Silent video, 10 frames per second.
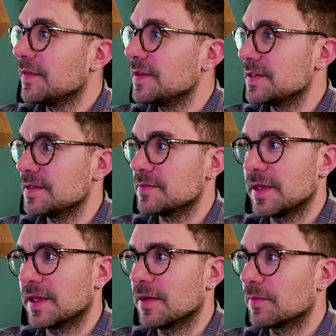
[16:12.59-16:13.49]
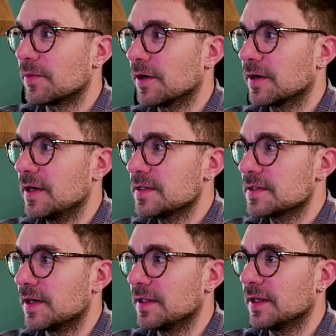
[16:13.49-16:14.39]
This is making
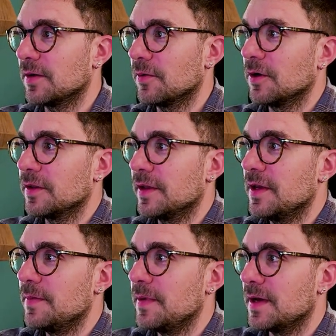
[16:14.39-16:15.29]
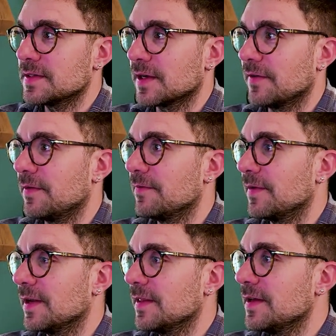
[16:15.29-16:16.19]
progress. Right now, all the APIs have been
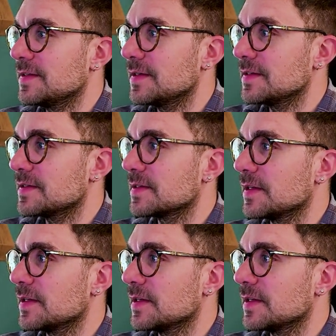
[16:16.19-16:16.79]
validated.